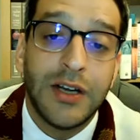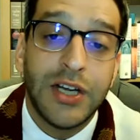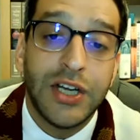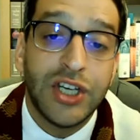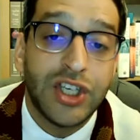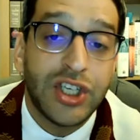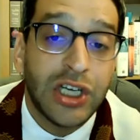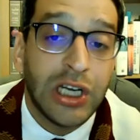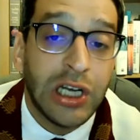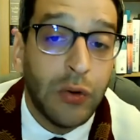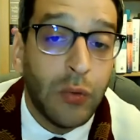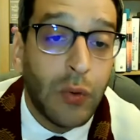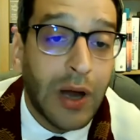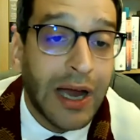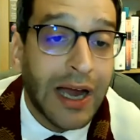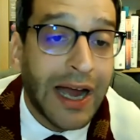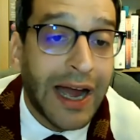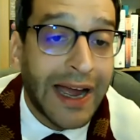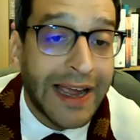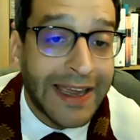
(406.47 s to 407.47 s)

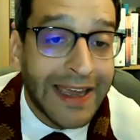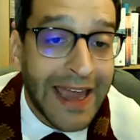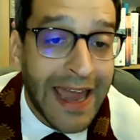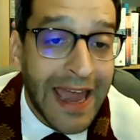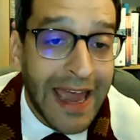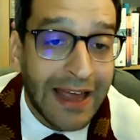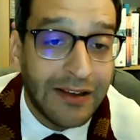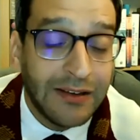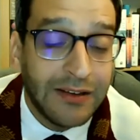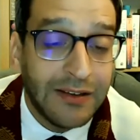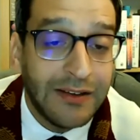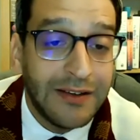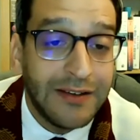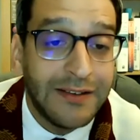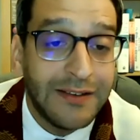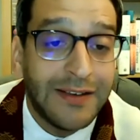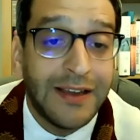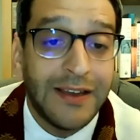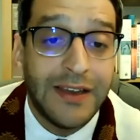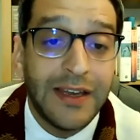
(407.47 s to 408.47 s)
Shiluach haken,
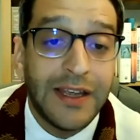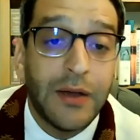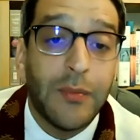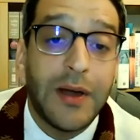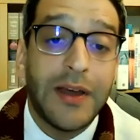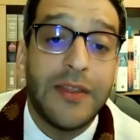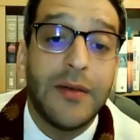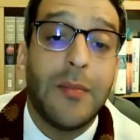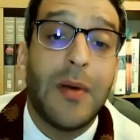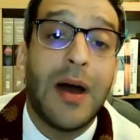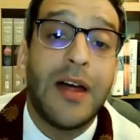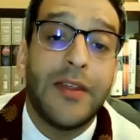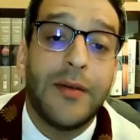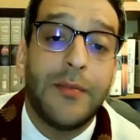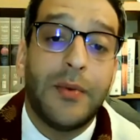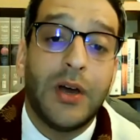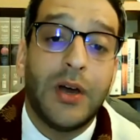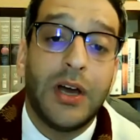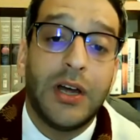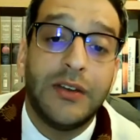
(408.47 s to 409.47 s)
sending away the mother
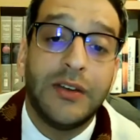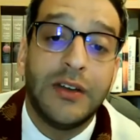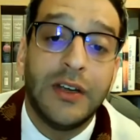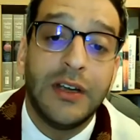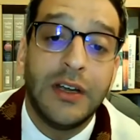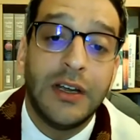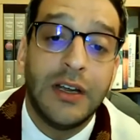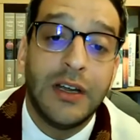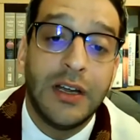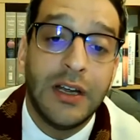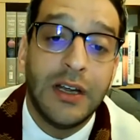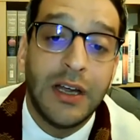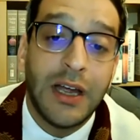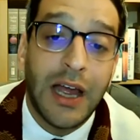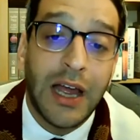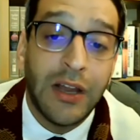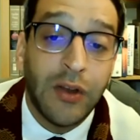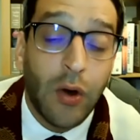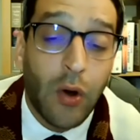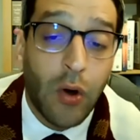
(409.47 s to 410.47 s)
bird,
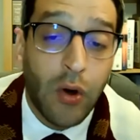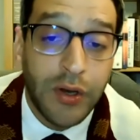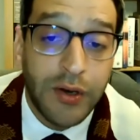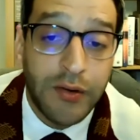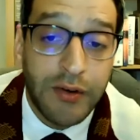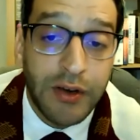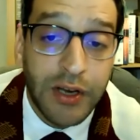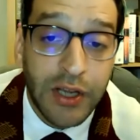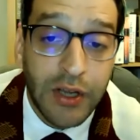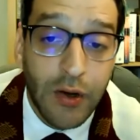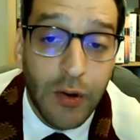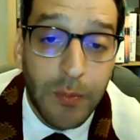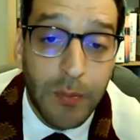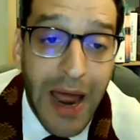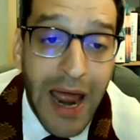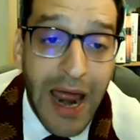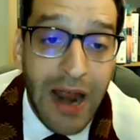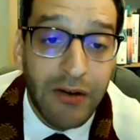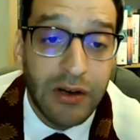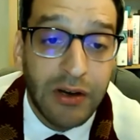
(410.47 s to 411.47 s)
and honoring your
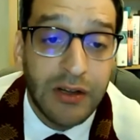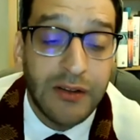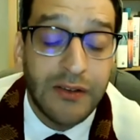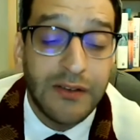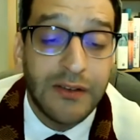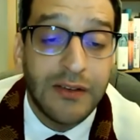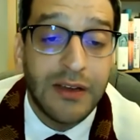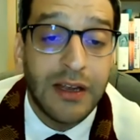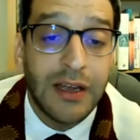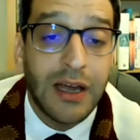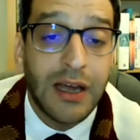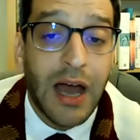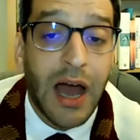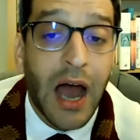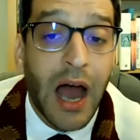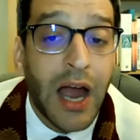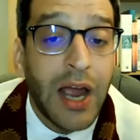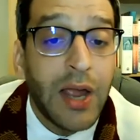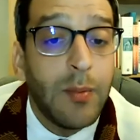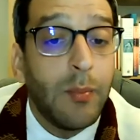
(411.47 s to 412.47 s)
parents
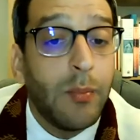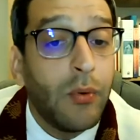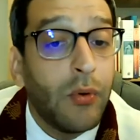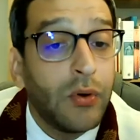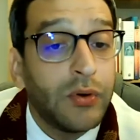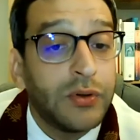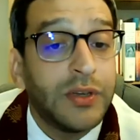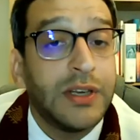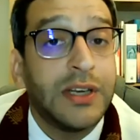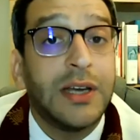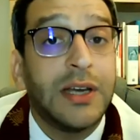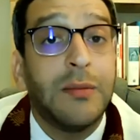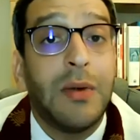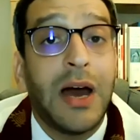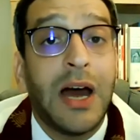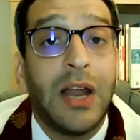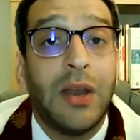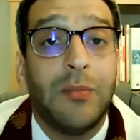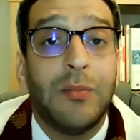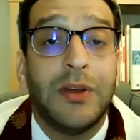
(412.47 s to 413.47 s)
are important
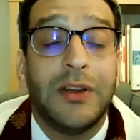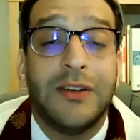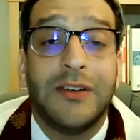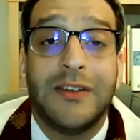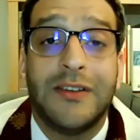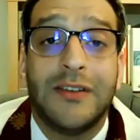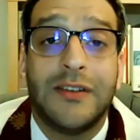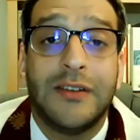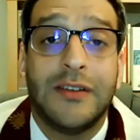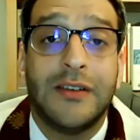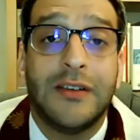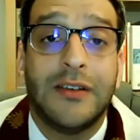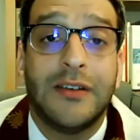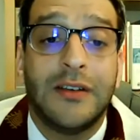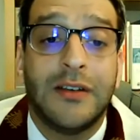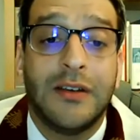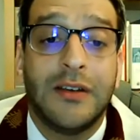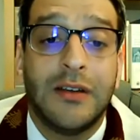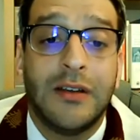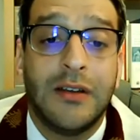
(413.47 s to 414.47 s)
commandments.
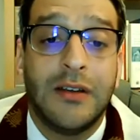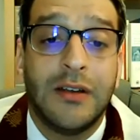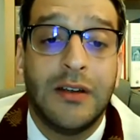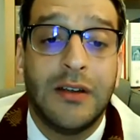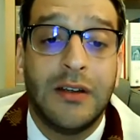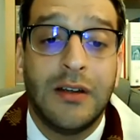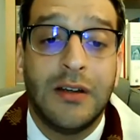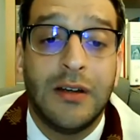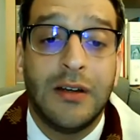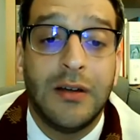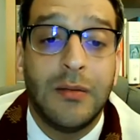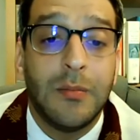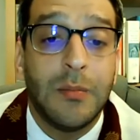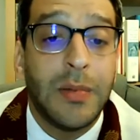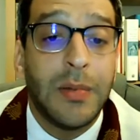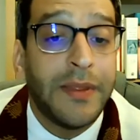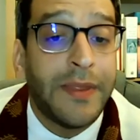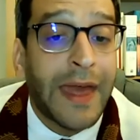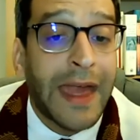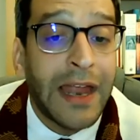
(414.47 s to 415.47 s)

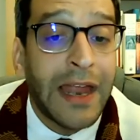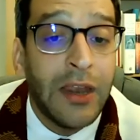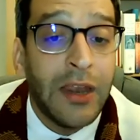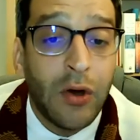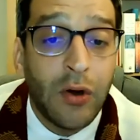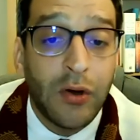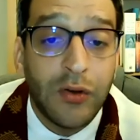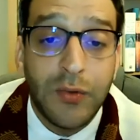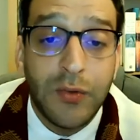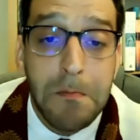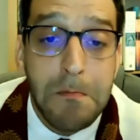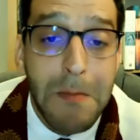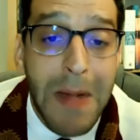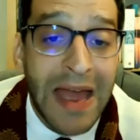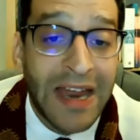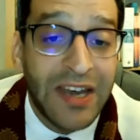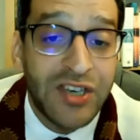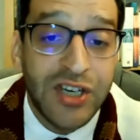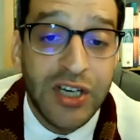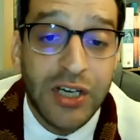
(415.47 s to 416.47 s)
But they are not
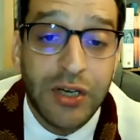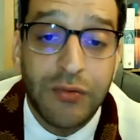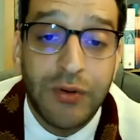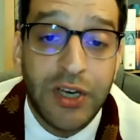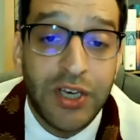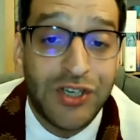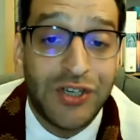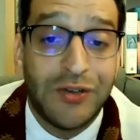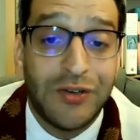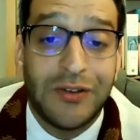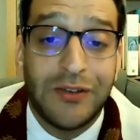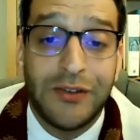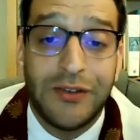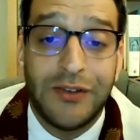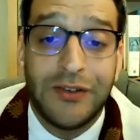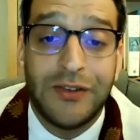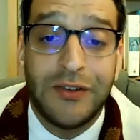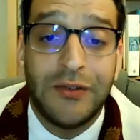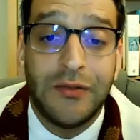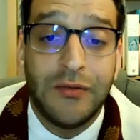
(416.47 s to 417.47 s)
magic
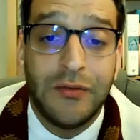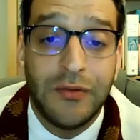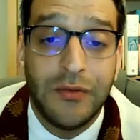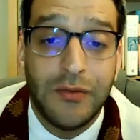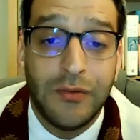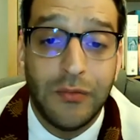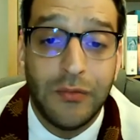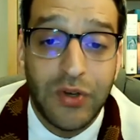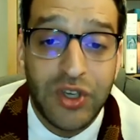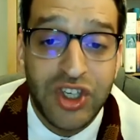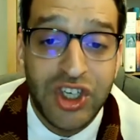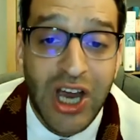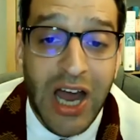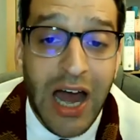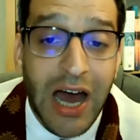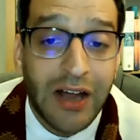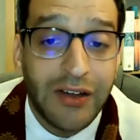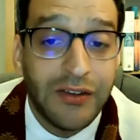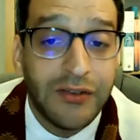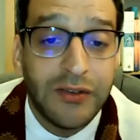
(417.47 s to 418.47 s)
rituals which
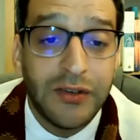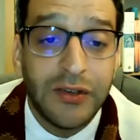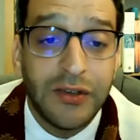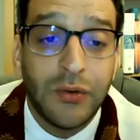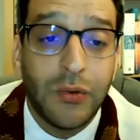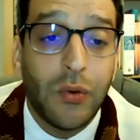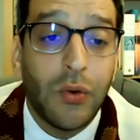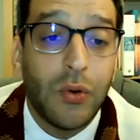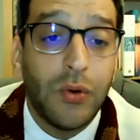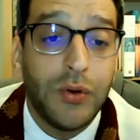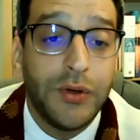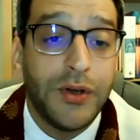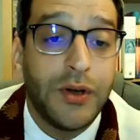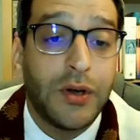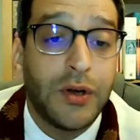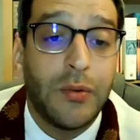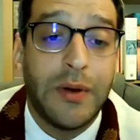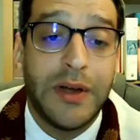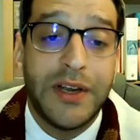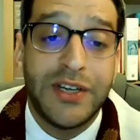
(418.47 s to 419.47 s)
answer to all your
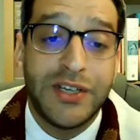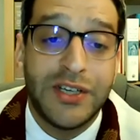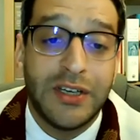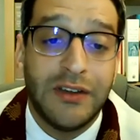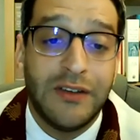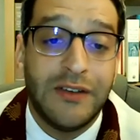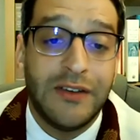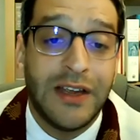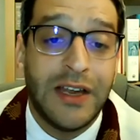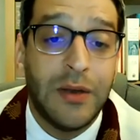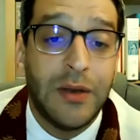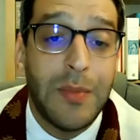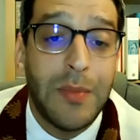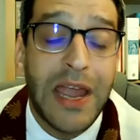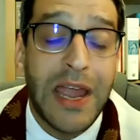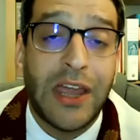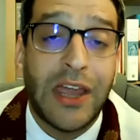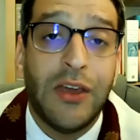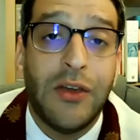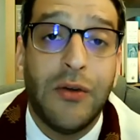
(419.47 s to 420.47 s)
questions and
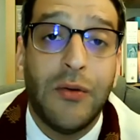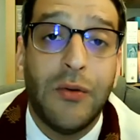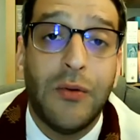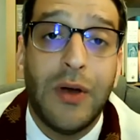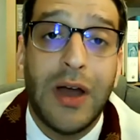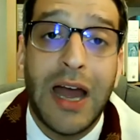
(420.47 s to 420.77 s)
make you